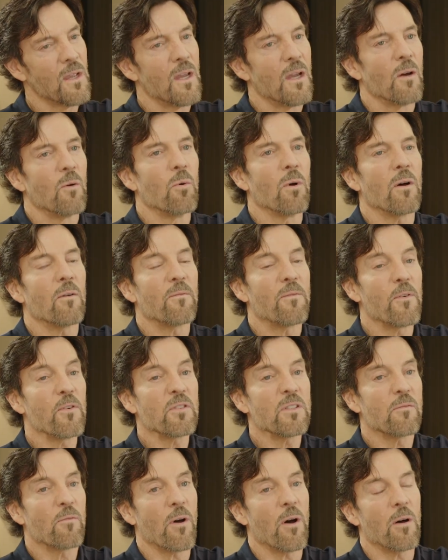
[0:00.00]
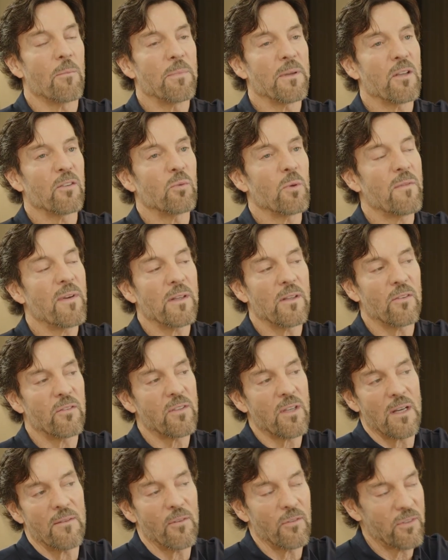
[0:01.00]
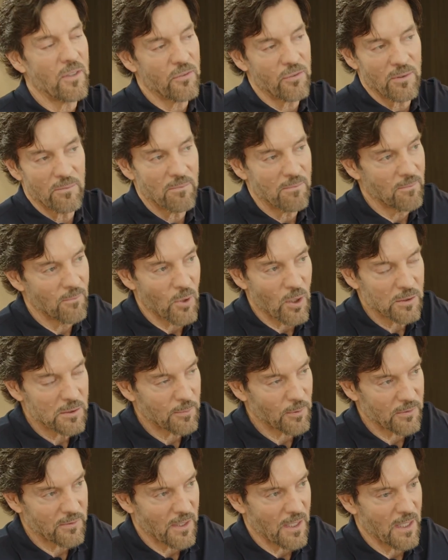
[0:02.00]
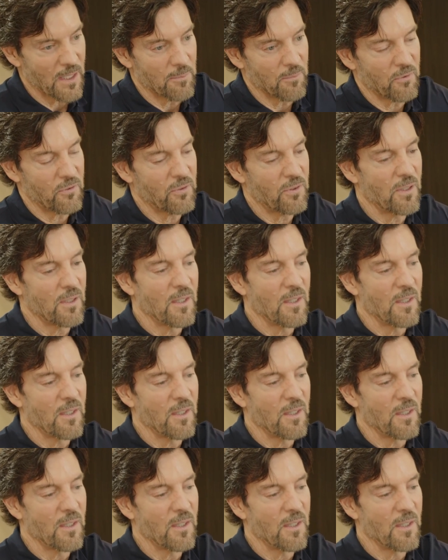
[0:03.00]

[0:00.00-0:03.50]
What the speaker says: Well, first of all, because we've had this conversation multiple times,